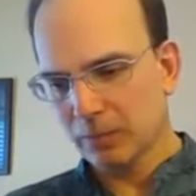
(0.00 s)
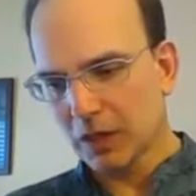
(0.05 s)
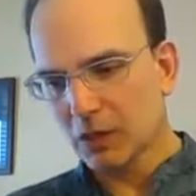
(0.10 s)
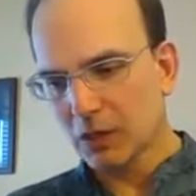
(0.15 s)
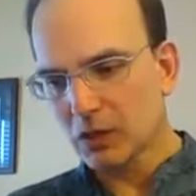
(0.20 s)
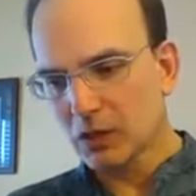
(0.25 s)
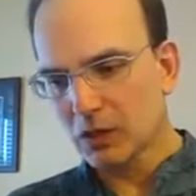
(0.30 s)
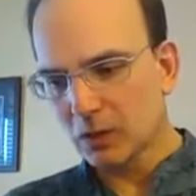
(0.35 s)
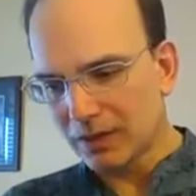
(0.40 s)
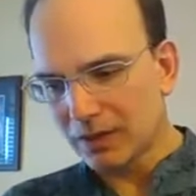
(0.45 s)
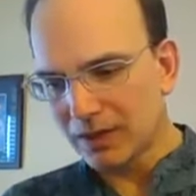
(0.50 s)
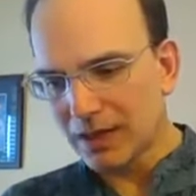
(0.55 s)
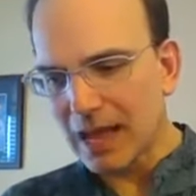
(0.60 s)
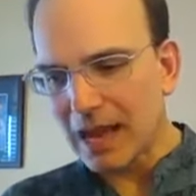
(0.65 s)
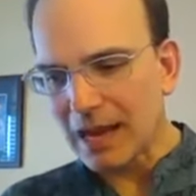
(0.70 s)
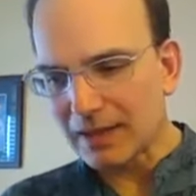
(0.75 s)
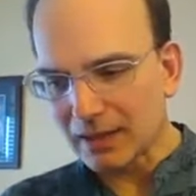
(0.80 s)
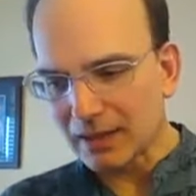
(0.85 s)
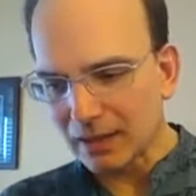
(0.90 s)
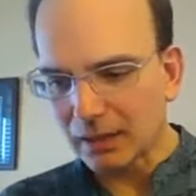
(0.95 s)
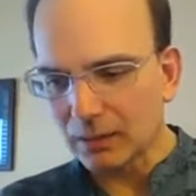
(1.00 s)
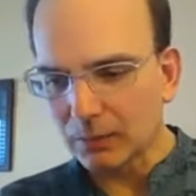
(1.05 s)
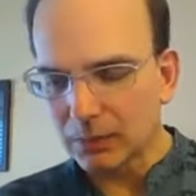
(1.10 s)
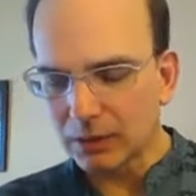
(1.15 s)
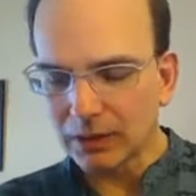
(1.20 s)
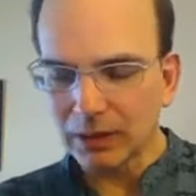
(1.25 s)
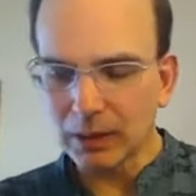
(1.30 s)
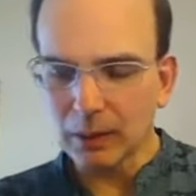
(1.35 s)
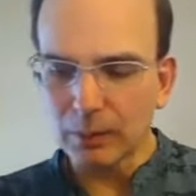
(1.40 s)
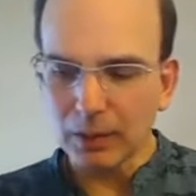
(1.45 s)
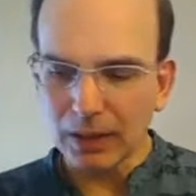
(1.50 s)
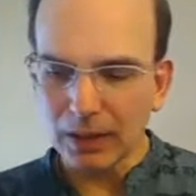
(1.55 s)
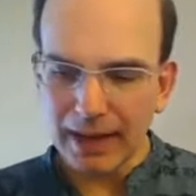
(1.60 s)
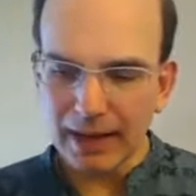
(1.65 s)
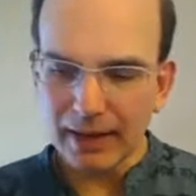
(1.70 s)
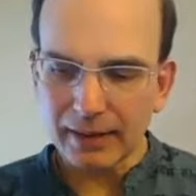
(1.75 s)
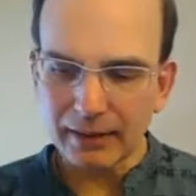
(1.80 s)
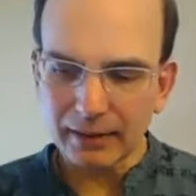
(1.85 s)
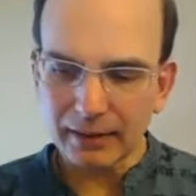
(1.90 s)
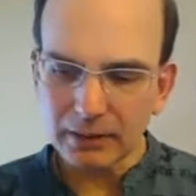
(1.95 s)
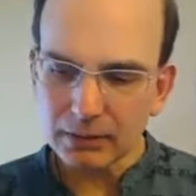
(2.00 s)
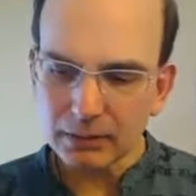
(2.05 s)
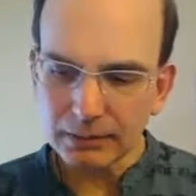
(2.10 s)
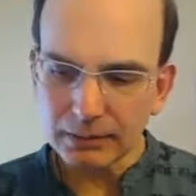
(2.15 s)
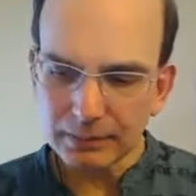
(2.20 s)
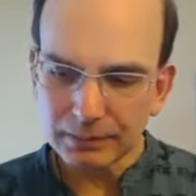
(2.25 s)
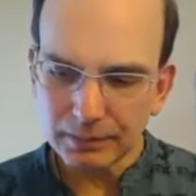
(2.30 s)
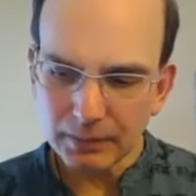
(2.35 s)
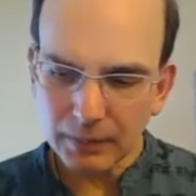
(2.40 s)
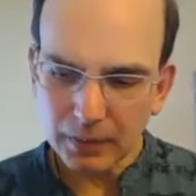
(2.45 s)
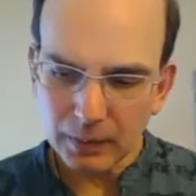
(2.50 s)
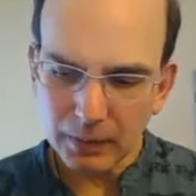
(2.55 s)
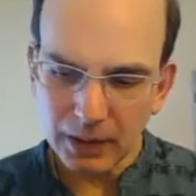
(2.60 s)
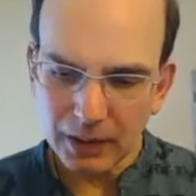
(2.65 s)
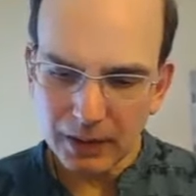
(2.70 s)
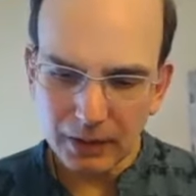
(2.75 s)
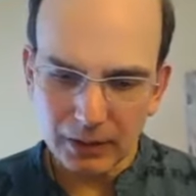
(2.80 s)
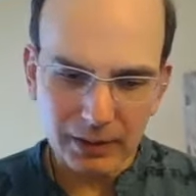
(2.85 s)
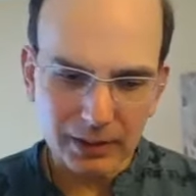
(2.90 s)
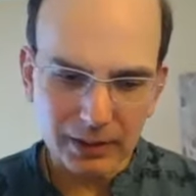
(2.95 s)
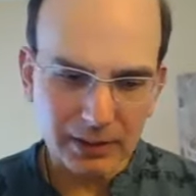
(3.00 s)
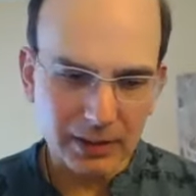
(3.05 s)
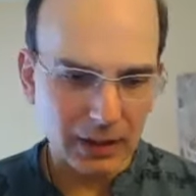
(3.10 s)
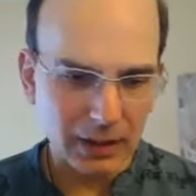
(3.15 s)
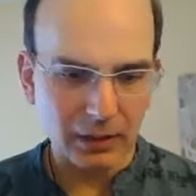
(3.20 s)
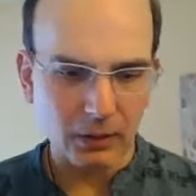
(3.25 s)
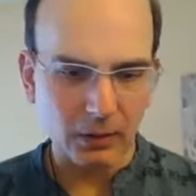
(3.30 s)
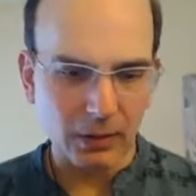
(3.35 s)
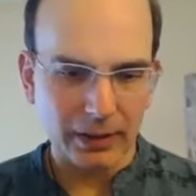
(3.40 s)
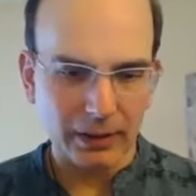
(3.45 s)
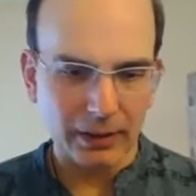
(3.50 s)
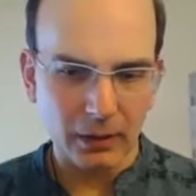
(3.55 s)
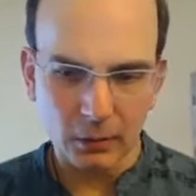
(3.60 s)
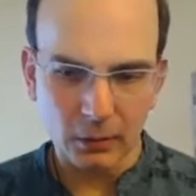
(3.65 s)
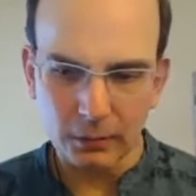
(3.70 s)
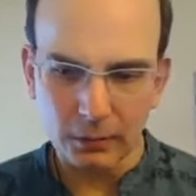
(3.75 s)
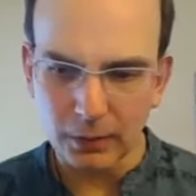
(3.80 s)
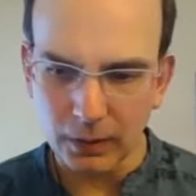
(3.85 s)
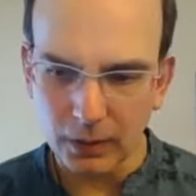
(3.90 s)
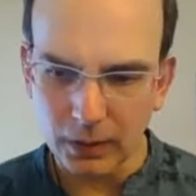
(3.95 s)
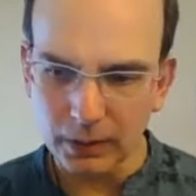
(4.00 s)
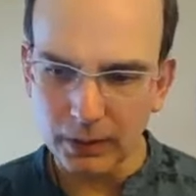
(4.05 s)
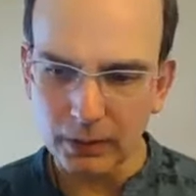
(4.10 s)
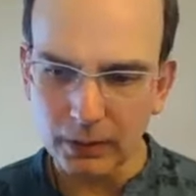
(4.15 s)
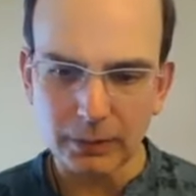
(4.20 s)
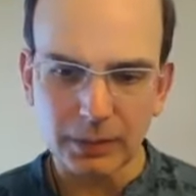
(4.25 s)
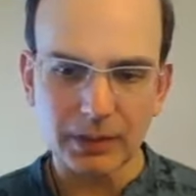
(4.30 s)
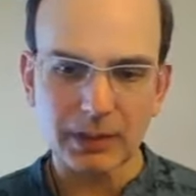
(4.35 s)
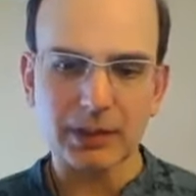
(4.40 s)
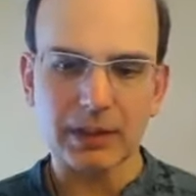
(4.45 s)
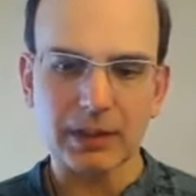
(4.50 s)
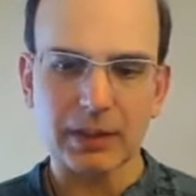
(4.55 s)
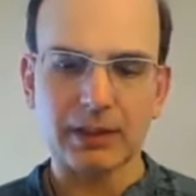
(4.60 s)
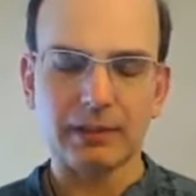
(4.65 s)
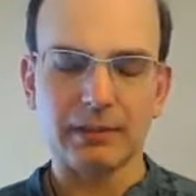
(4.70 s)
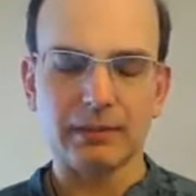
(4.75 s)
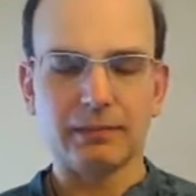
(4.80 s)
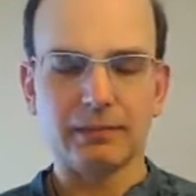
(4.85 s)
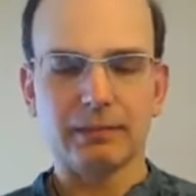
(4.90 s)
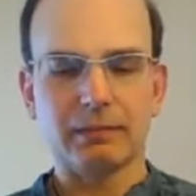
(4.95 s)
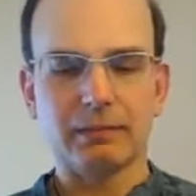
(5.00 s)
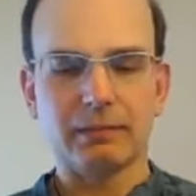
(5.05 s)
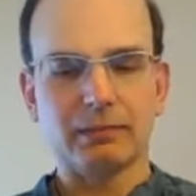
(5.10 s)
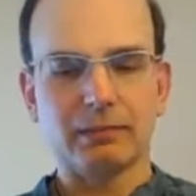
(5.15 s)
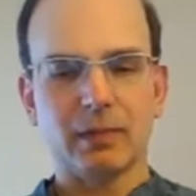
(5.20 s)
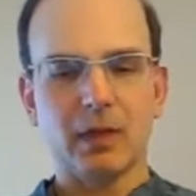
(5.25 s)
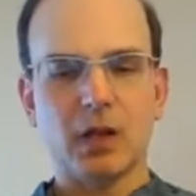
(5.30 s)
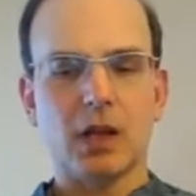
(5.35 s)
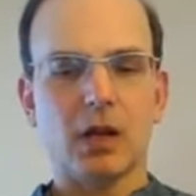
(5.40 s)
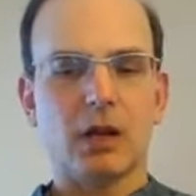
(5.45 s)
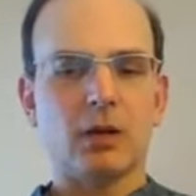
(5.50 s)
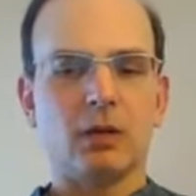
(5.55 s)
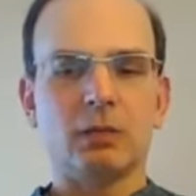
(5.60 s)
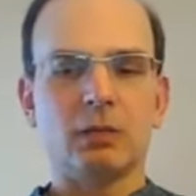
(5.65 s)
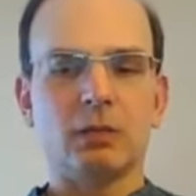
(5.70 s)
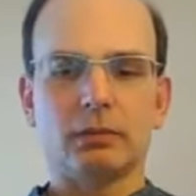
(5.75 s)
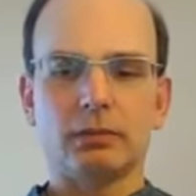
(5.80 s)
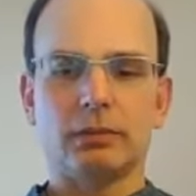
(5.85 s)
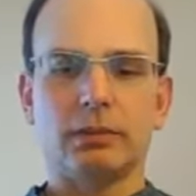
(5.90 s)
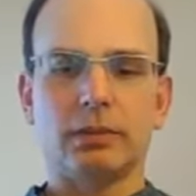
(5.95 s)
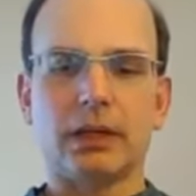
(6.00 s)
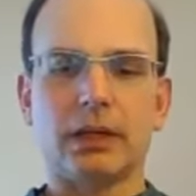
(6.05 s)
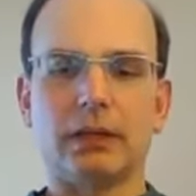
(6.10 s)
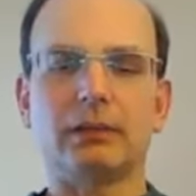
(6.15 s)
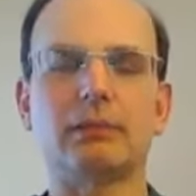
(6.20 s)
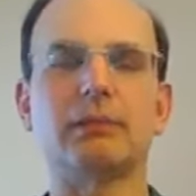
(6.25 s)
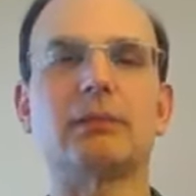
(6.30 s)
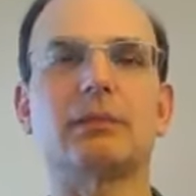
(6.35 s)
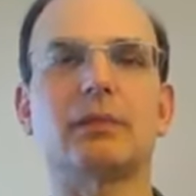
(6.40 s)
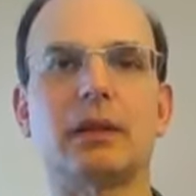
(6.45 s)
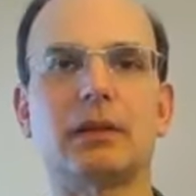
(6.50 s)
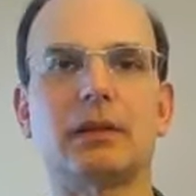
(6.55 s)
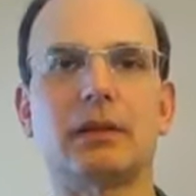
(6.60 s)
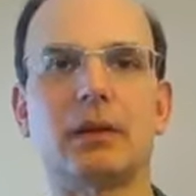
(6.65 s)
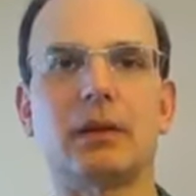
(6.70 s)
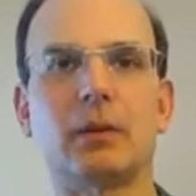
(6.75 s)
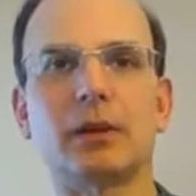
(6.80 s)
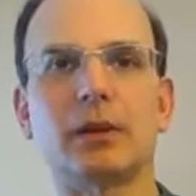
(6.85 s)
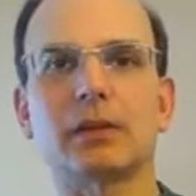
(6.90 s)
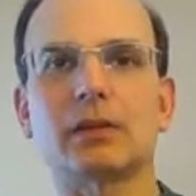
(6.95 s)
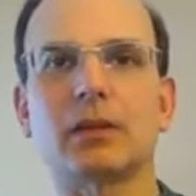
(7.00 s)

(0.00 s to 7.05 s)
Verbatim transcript: So did they deliberately plan it? Am I here to tell you I know for 100%? No, but they were